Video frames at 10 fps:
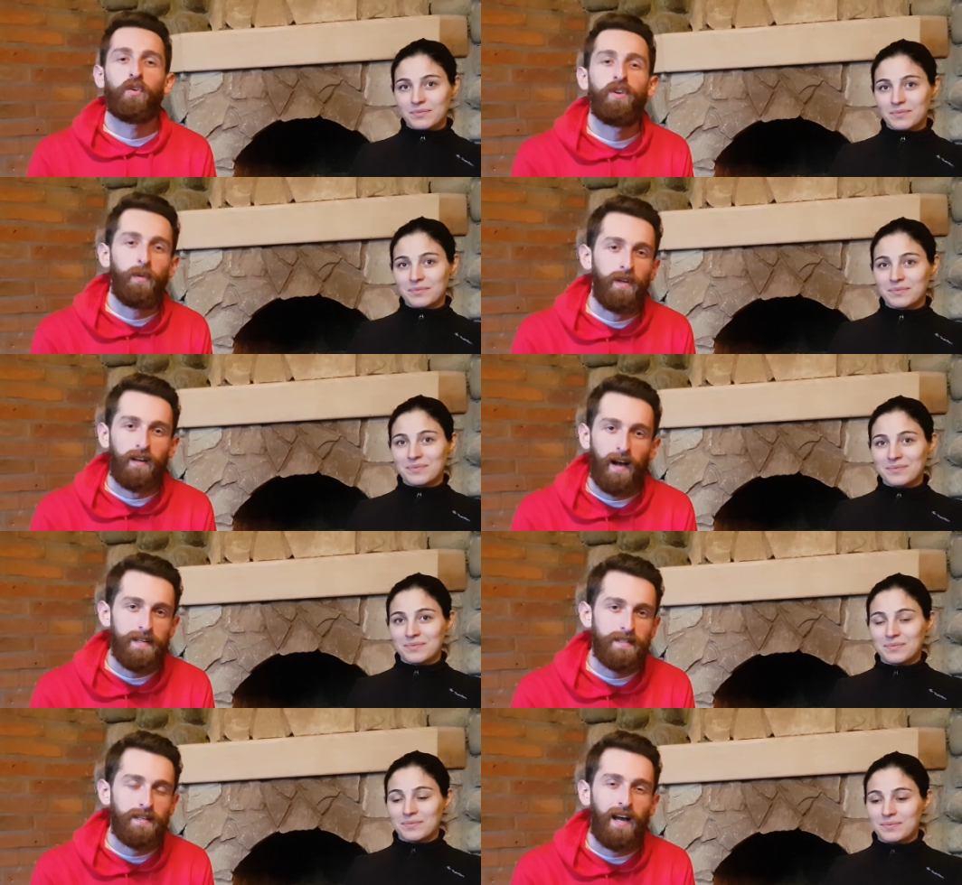Speaker 1: Good evening
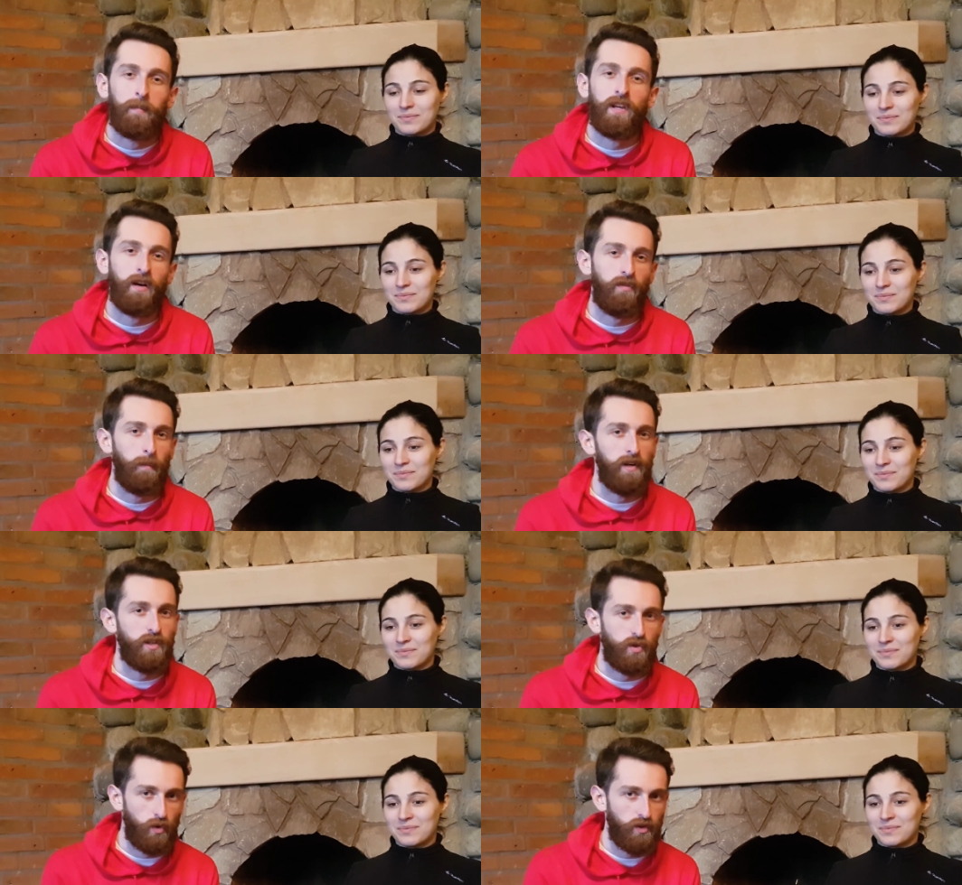guys, I'm Giga from
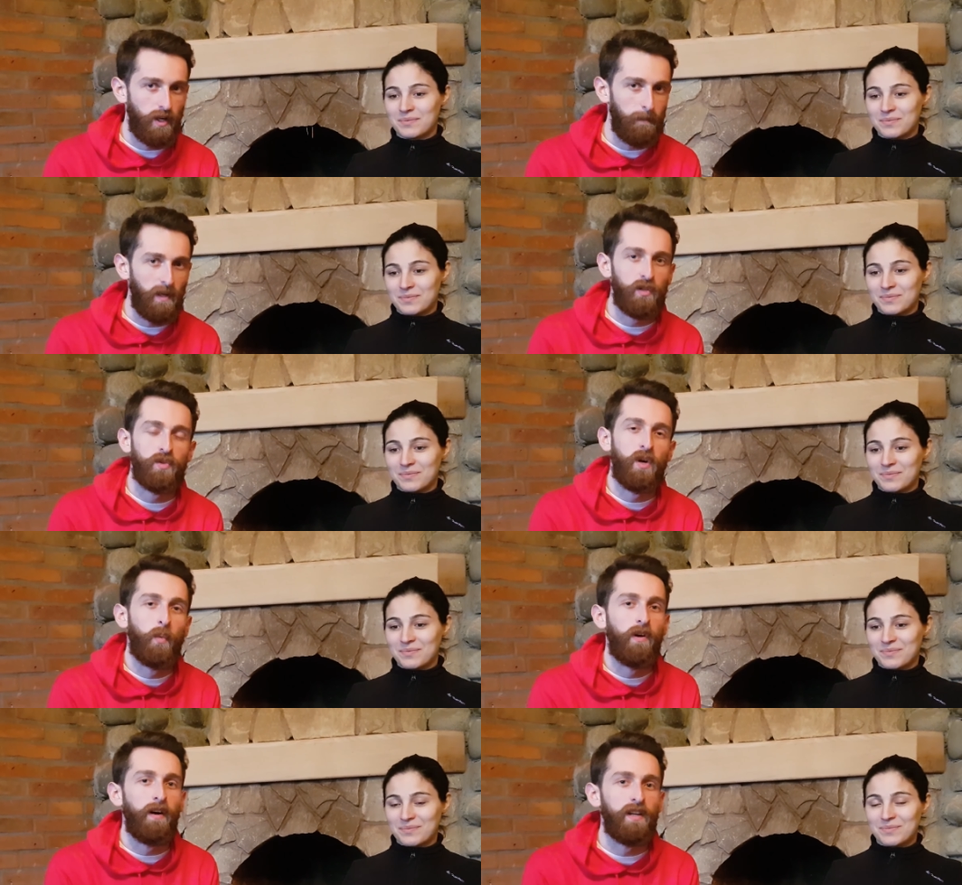Budget Georgia and today
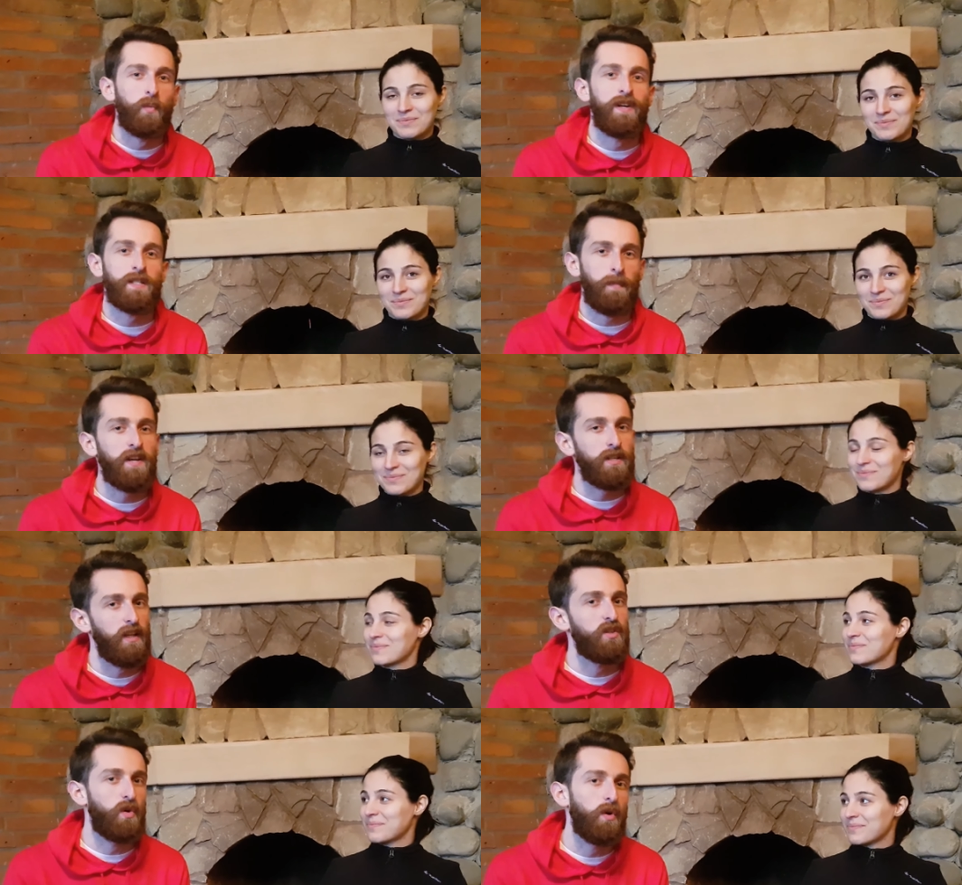we are at a very special
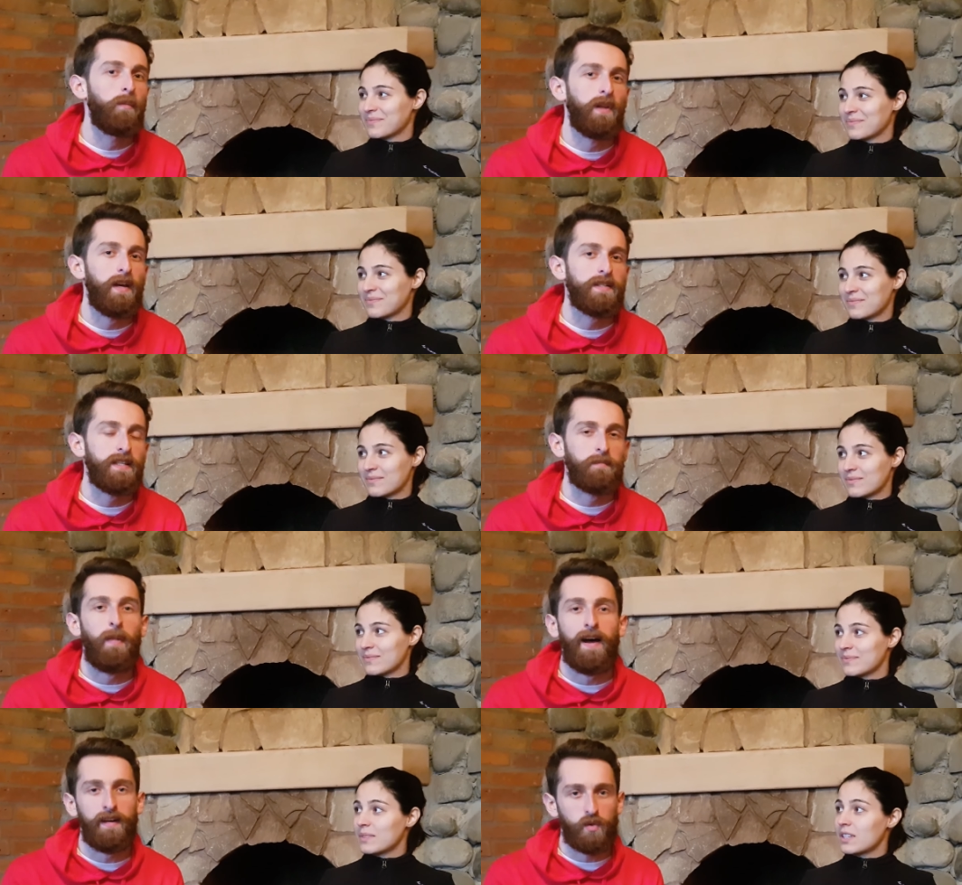and cool place at
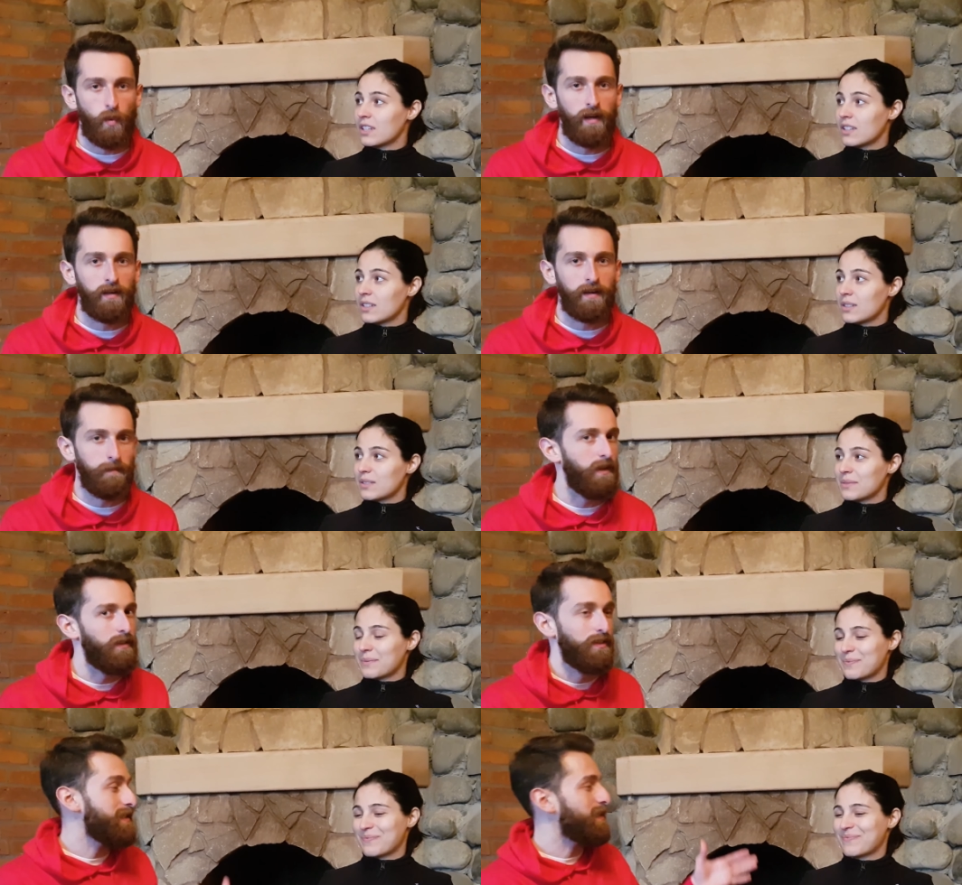Baia's Winery
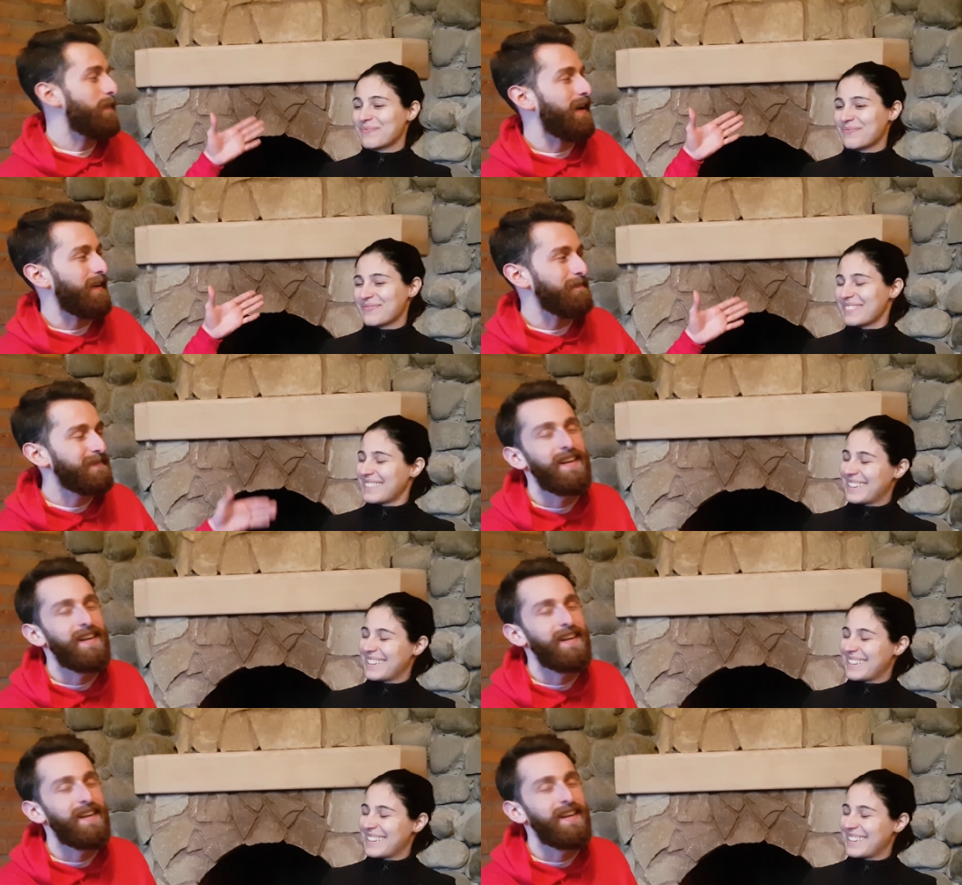and this is Baya